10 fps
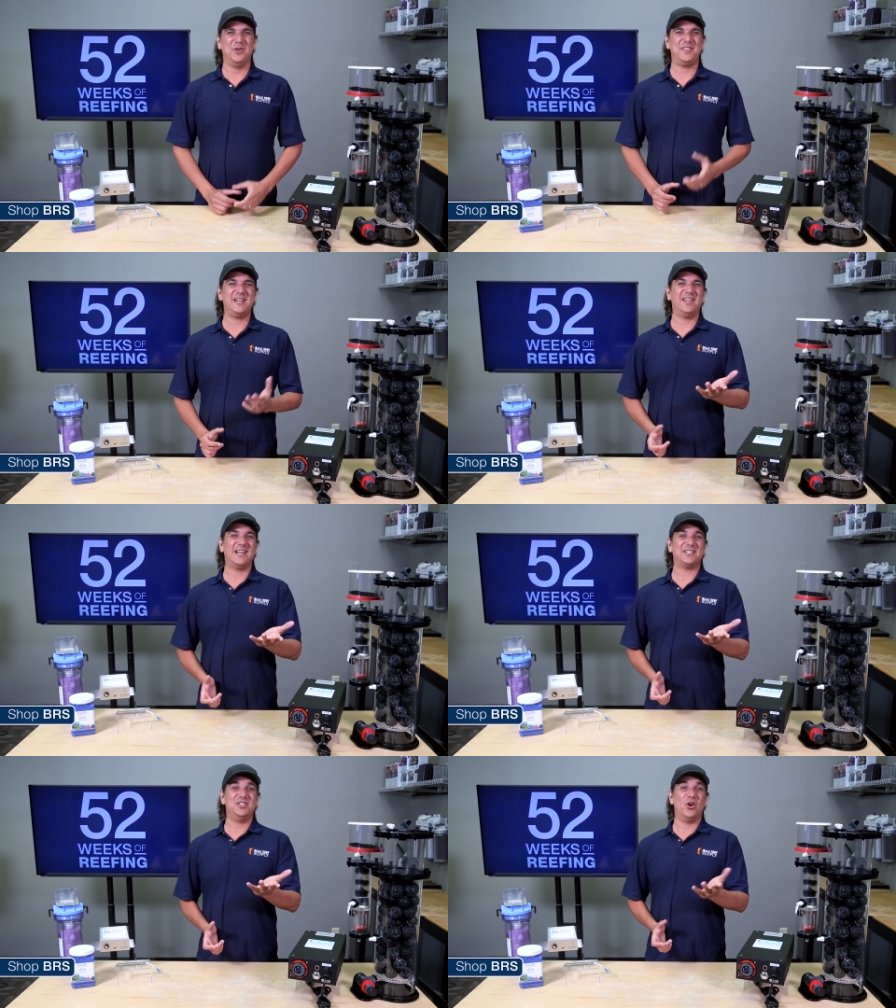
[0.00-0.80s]
One thing I'd
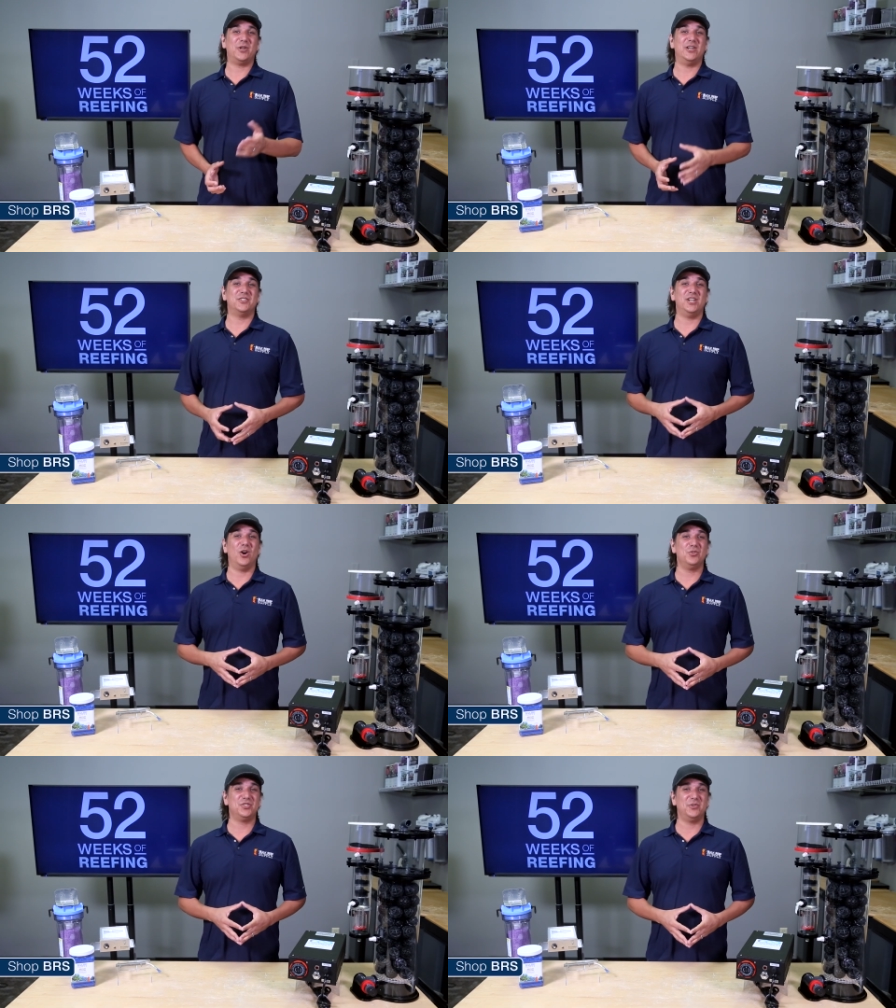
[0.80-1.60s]
like to note here is the
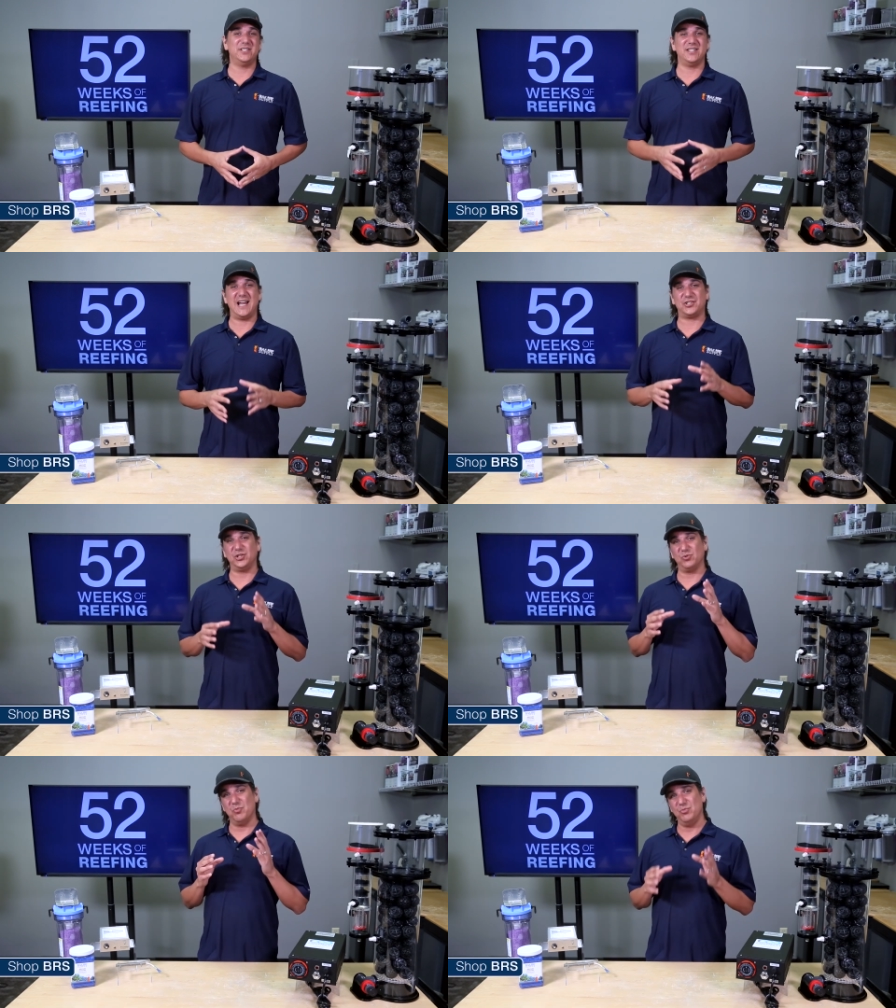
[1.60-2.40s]
ozone isn't
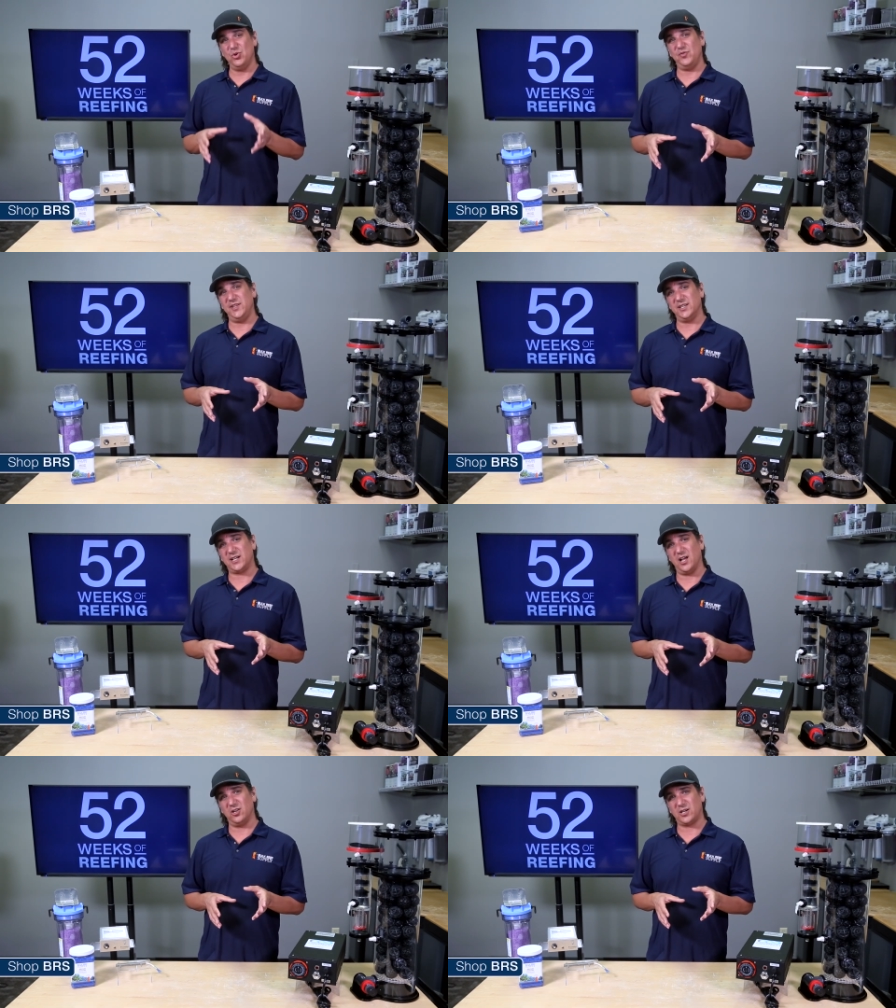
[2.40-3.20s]
actually removing the
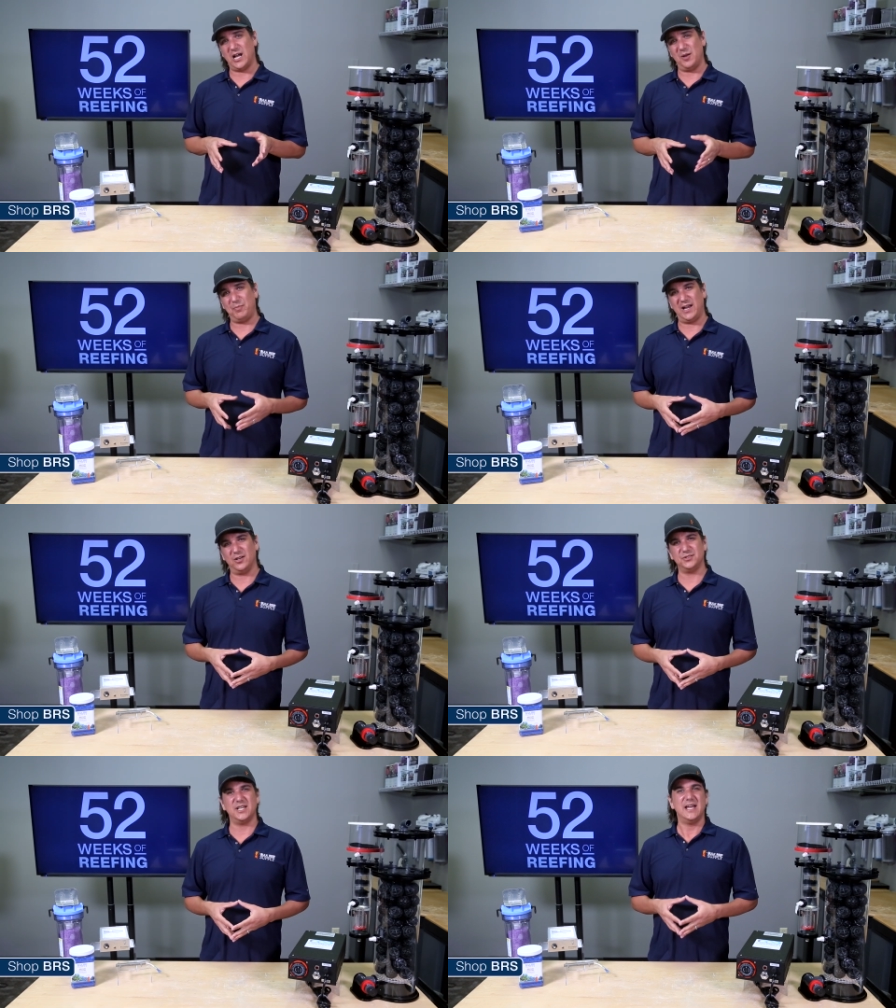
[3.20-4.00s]
color
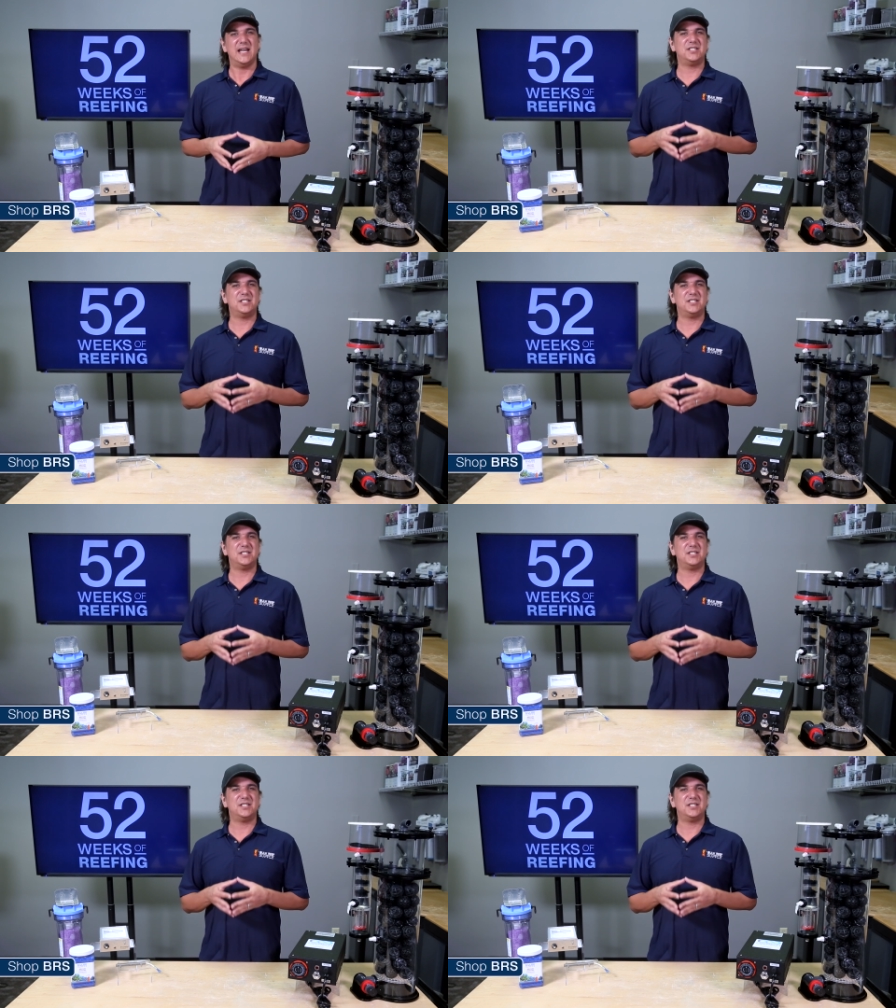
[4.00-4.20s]
compounds,